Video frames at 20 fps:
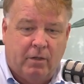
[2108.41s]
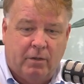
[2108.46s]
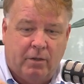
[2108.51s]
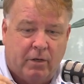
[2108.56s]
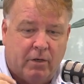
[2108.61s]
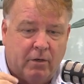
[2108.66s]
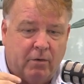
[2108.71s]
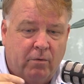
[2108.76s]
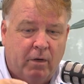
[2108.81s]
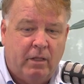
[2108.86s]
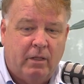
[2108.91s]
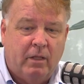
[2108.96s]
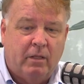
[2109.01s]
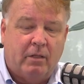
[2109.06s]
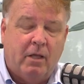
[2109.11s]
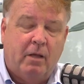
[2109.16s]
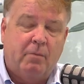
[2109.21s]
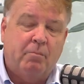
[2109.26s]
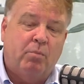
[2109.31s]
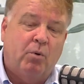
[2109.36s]
the degree
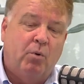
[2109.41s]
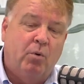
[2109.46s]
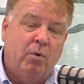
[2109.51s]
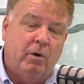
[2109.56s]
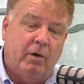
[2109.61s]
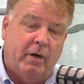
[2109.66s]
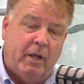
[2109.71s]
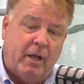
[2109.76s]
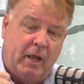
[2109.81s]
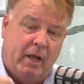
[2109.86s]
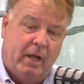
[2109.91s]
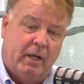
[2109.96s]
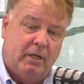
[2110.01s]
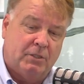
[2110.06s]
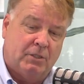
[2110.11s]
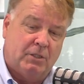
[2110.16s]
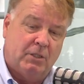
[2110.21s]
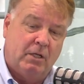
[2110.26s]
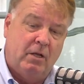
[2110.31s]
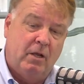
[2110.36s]
that that board
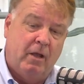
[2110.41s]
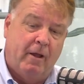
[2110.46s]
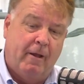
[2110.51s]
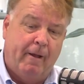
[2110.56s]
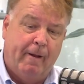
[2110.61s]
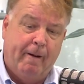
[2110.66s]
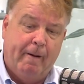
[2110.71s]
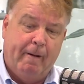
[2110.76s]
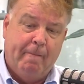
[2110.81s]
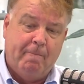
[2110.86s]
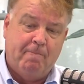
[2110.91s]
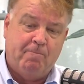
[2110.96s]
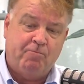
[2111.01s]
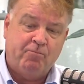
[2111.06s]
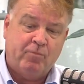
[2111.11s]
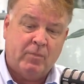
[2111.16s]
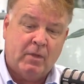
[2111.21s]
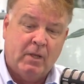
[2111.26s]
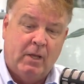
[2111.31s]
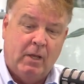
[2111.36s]
has
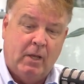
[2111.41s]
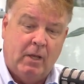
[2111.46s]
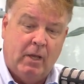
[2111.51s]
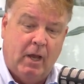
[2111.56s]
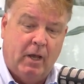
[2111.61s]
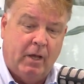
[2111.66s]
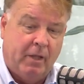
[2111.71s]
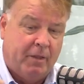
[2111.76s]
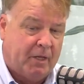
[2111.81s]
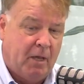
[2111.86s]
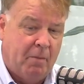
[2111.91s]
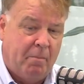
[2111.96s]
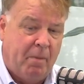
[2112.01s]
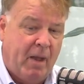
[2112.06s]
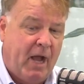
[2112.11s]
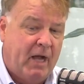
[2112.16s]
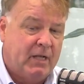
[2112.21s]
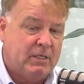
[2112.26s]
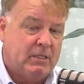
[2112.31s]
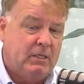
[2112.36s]
the
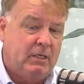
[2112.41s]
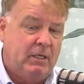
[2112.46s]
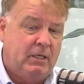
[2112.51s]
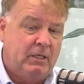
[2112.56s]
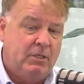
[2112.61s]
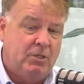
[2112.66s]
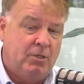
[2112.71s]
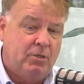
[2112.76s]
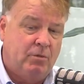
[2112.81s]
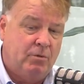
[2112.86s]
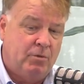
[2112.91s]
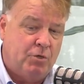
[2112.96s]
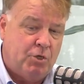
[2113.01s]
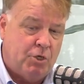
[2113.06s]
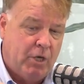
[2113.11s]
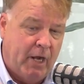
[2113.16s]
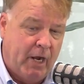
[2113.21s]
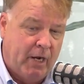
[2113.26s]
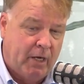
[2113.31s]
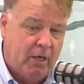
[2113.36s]
capacity to
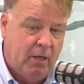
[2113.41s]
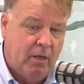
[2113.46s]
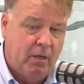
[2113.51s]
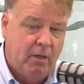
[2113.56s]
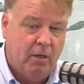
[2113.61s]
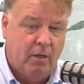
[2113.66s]
check